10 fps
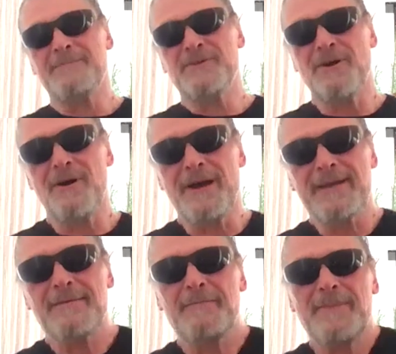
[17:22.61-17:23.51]
I'll keep
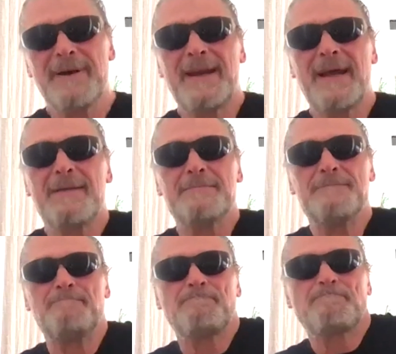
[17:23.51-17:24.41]
trying, but
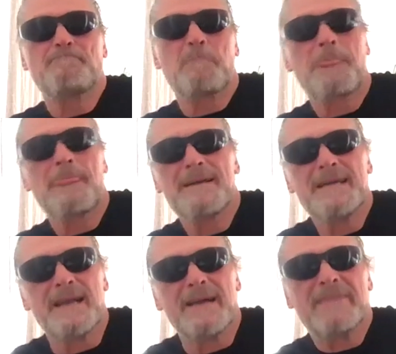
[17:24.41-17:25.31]

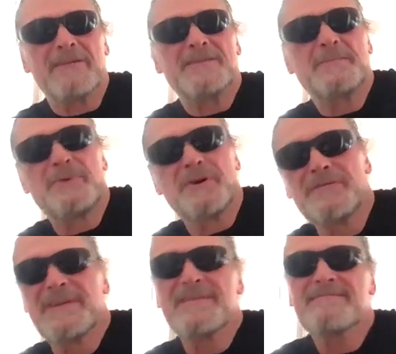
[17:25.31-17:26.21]
everyone's
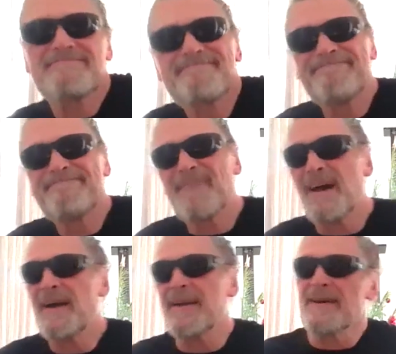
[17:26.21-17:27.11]
improving.
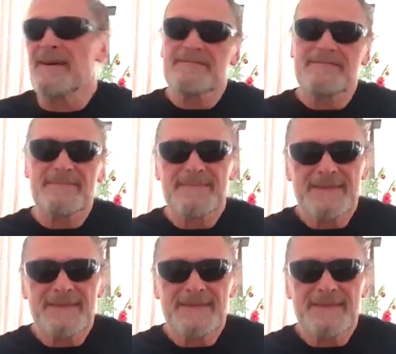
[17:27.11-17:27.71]
I don't know.